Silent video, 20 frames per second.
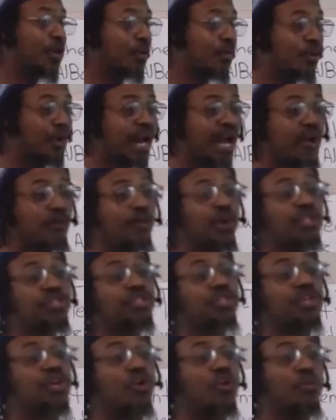When I
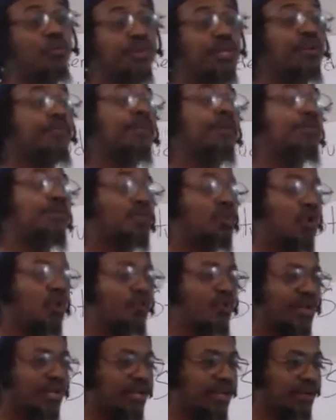went to go meet him, he was
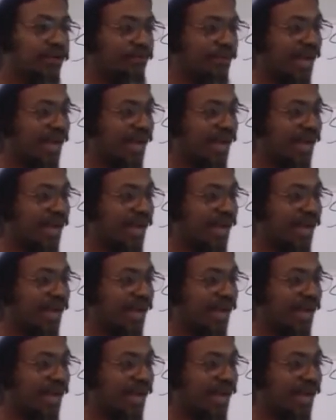already